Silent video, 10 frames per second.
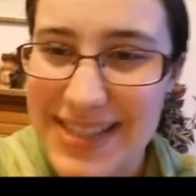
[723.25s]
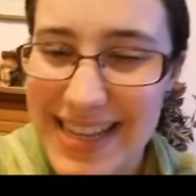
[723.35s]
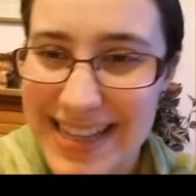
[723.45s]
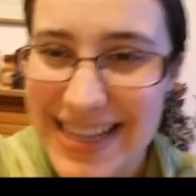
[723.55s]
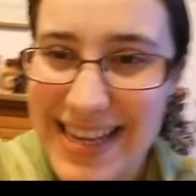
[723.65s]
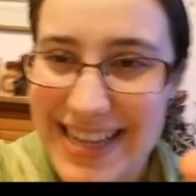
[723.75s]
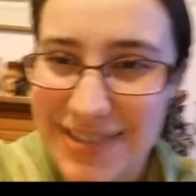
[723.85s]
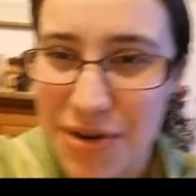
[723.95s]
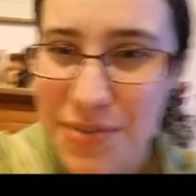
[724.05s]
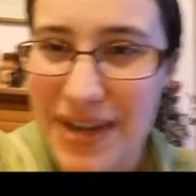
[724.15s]
in in
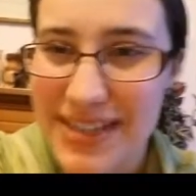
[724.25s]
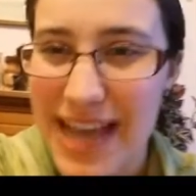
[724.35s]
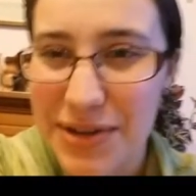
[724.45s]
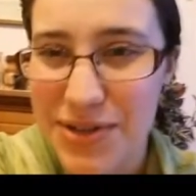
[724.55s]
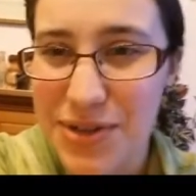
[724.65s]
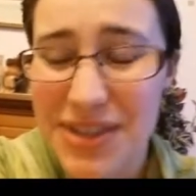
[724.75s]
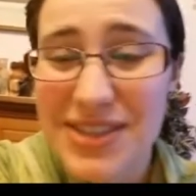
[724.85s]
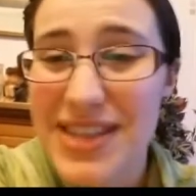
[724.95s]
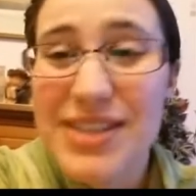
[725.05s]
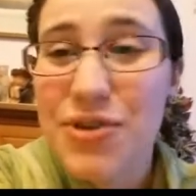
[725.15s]
Cromwell's household because
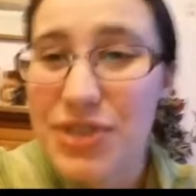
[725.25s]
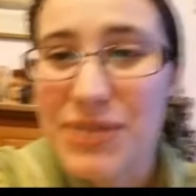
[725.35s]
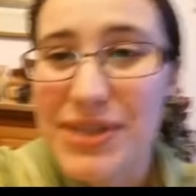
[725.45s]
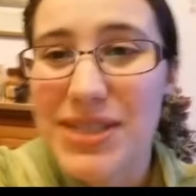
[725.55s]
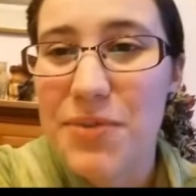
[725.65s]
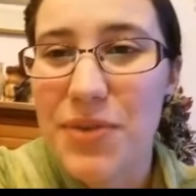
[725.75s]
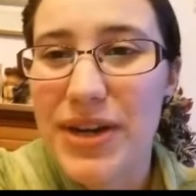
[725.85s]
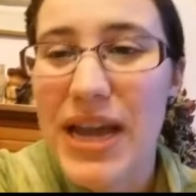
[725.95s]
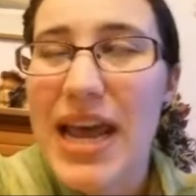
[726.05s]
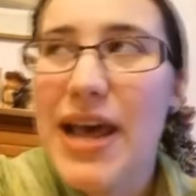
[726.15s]
there's got to be someone
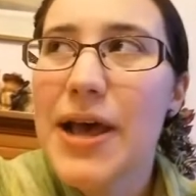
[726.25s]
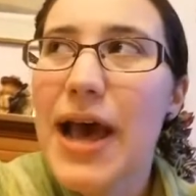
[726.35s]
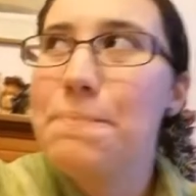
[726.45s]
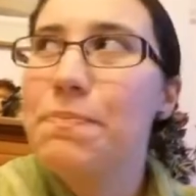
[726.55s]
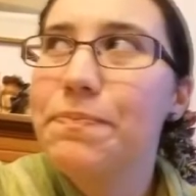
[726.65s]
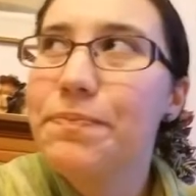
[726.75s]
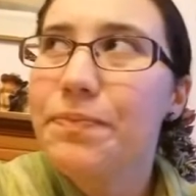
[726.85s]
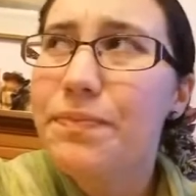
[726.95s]
um,